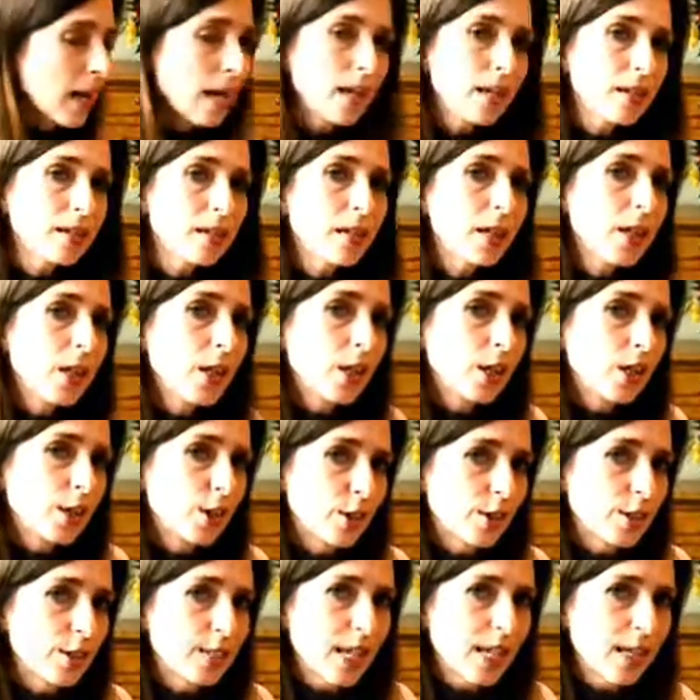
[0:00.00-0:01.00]
And
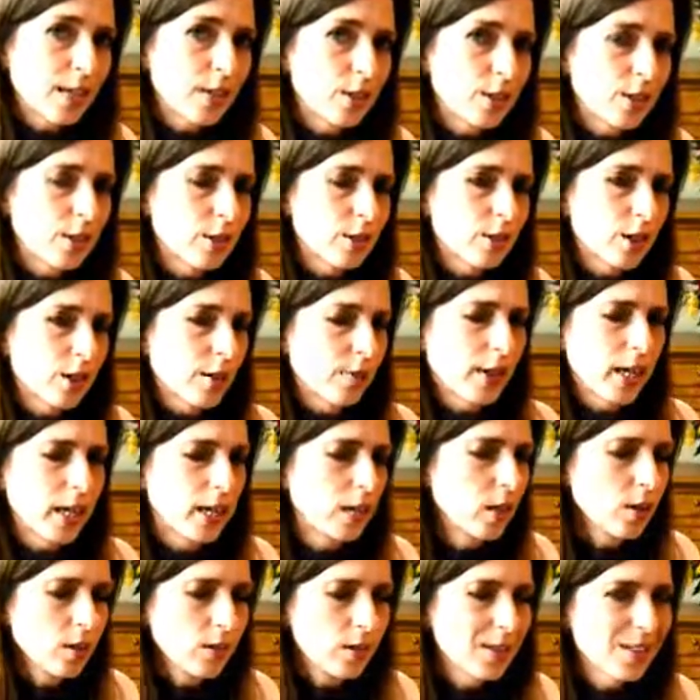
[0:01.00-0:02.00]
you're saying to yourself,
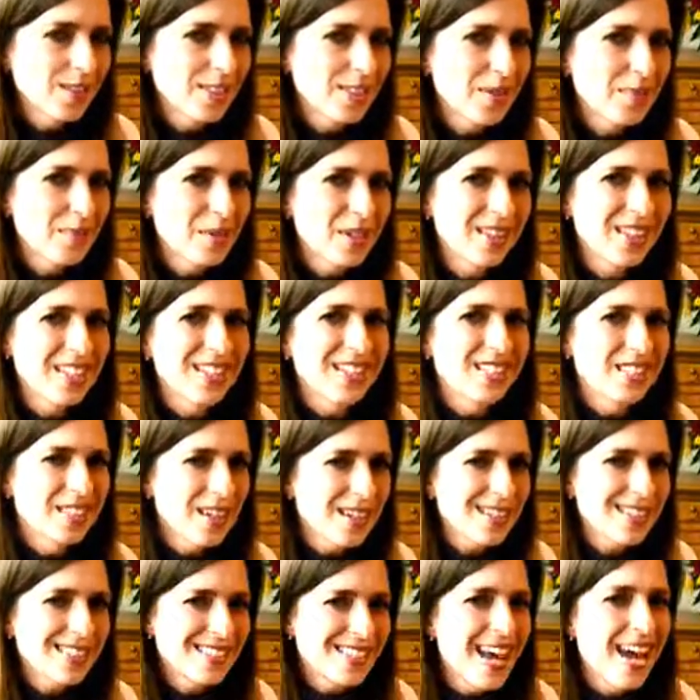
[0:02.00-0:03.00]
I know there's someone that
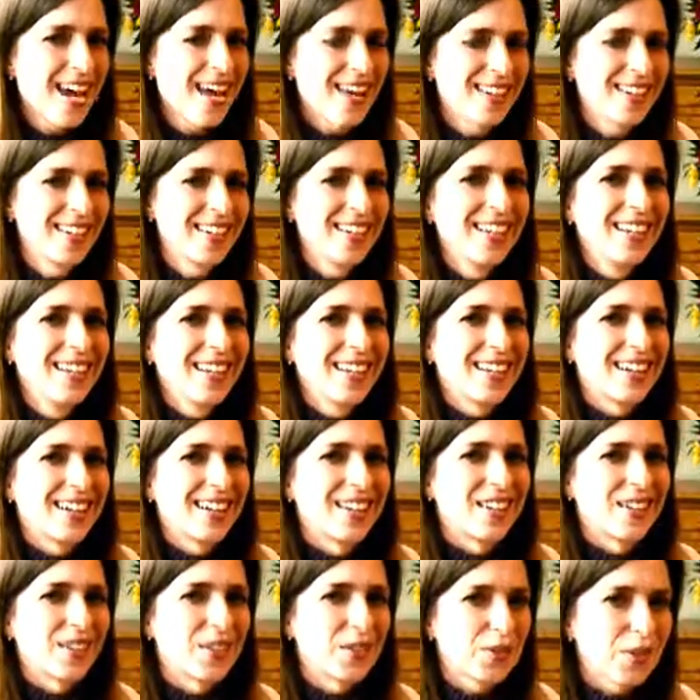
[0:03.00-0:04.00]
does that
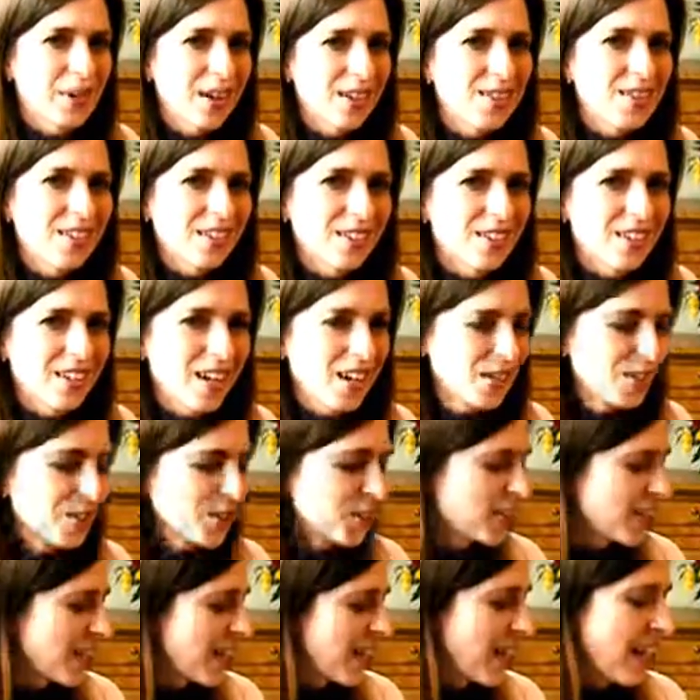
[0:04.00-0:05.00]
throughout the
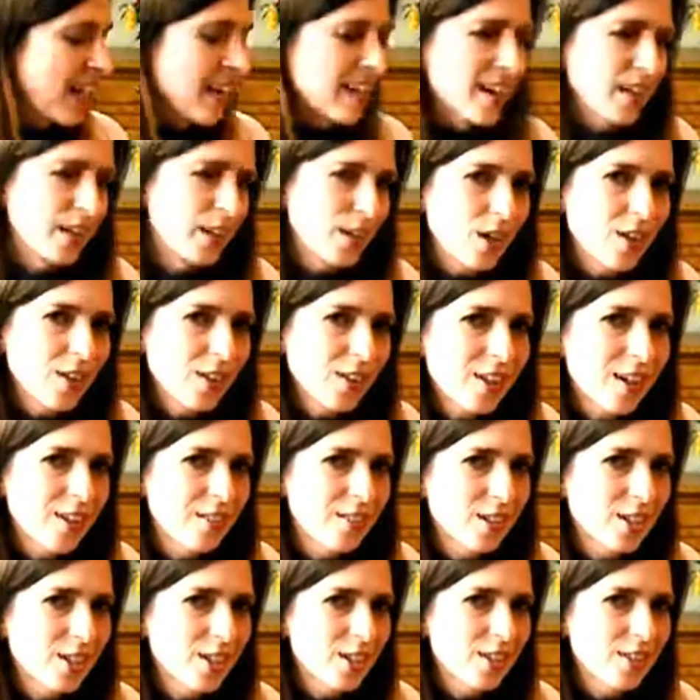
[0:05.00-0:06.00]
country, and I know that
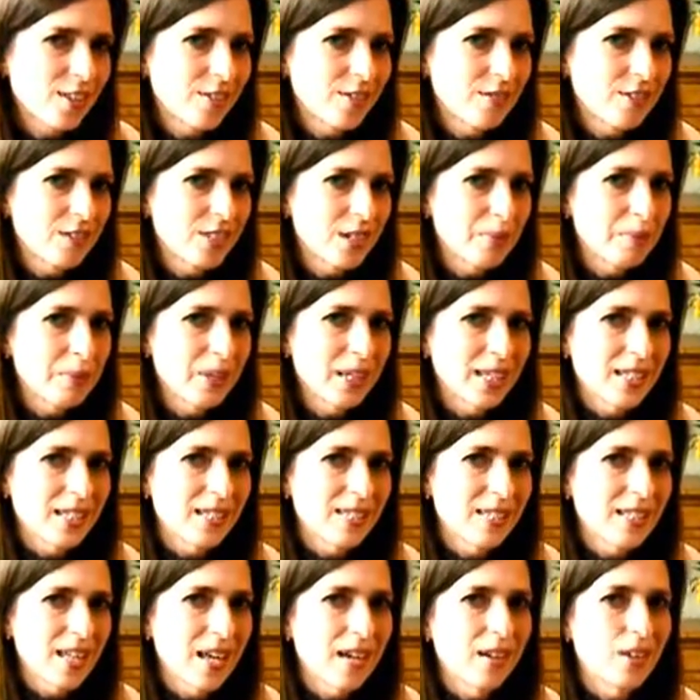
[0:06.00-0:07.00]
I've heard of
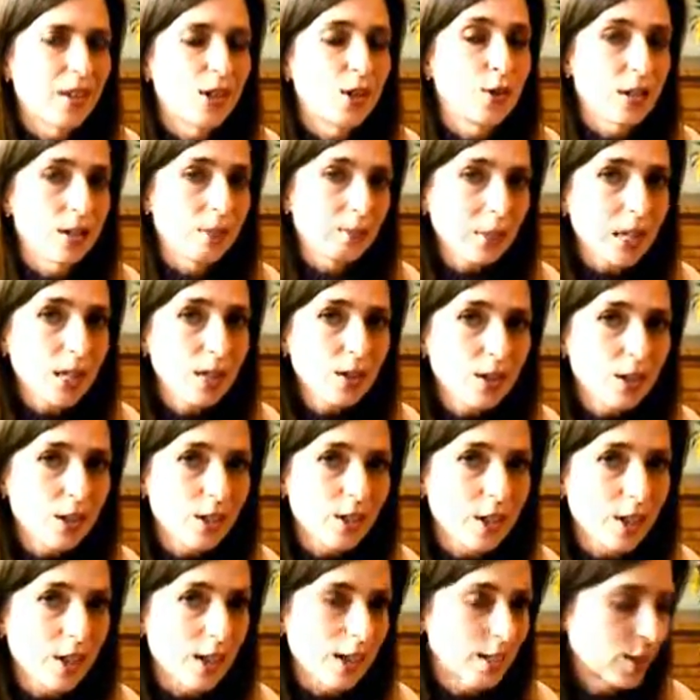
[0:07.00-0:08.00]
someplace that you can mail
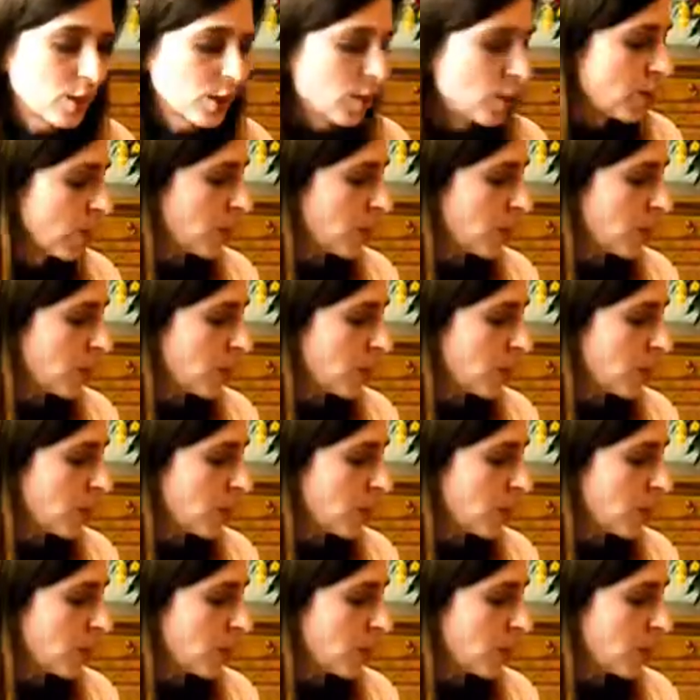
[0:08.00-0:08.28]
your cards